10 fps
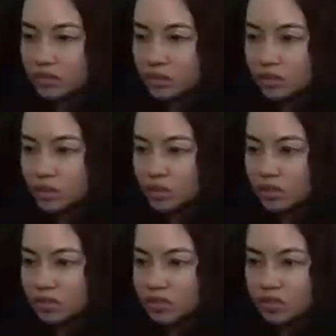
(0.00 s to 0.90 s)
Go with the
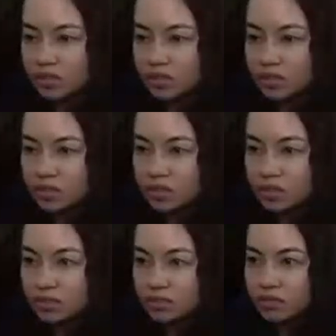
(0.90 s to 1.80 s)
shock lance.
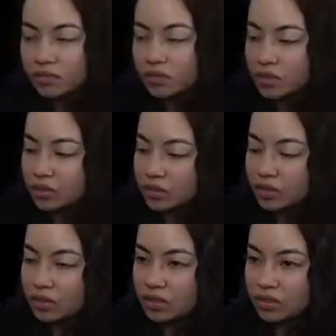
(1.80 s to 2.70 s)
Done.
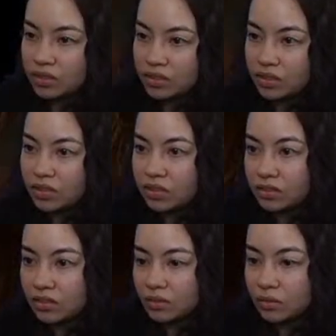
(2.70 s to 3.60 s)
Guardian's
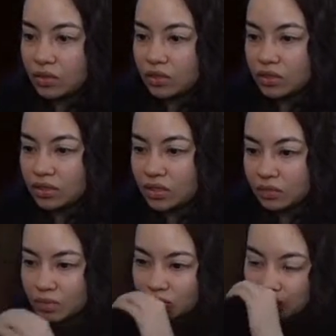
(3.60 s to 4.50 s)
Lair. What's
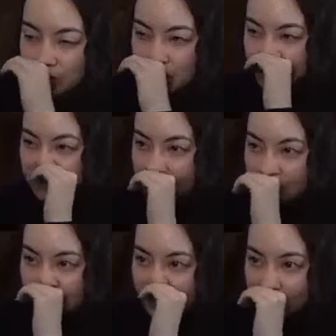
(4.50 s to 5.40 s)
up over here?
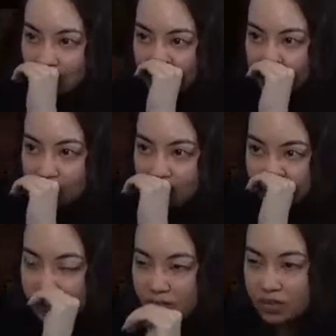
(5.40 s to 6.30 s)
This
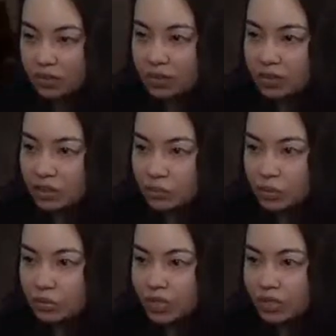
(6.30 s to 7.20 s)
is our
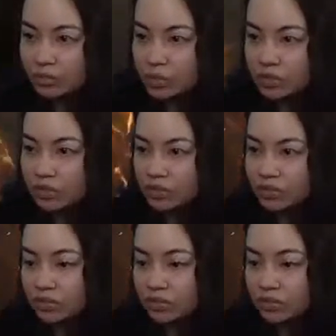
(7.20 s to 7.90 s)
bramble.